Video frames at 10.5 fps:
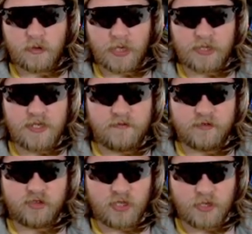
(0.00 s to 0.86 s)
I didn't
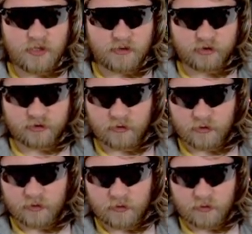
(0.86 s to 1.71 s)
even see this.
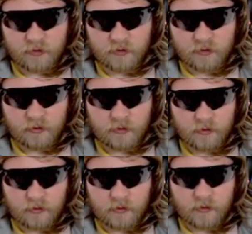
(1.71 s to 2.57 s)
What the
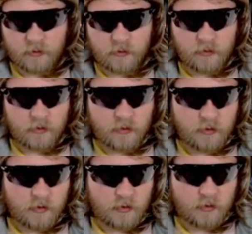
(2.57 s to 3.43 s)
hell?
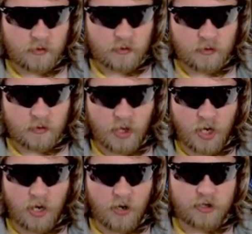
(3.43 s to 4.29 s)

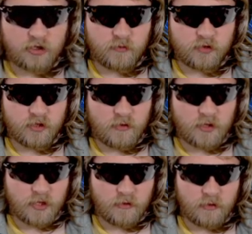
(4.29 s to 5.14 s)
Oh, okay, this wasn't...
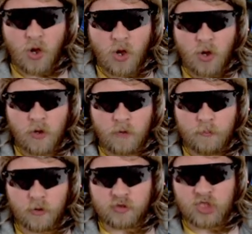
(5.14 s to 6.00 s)
Okay.
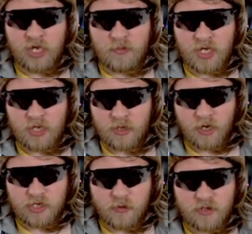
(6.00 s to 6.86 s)
Poor Timmy!
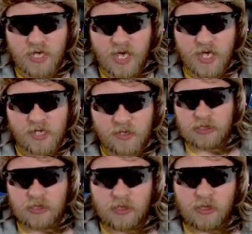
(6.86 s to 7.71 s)
Are you okay?
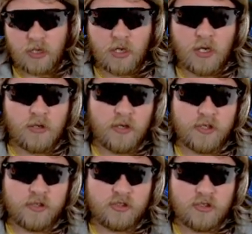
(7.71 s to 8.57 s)
Oh no,
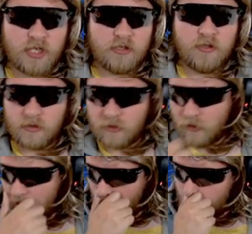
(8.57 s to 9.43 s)
this is not good.
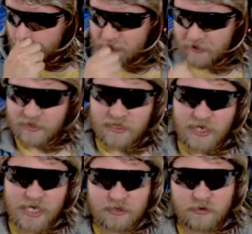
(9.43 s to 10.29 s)
This is
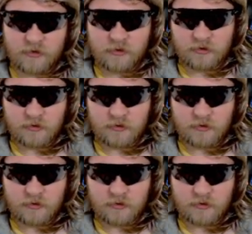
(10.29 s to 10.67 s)
not good.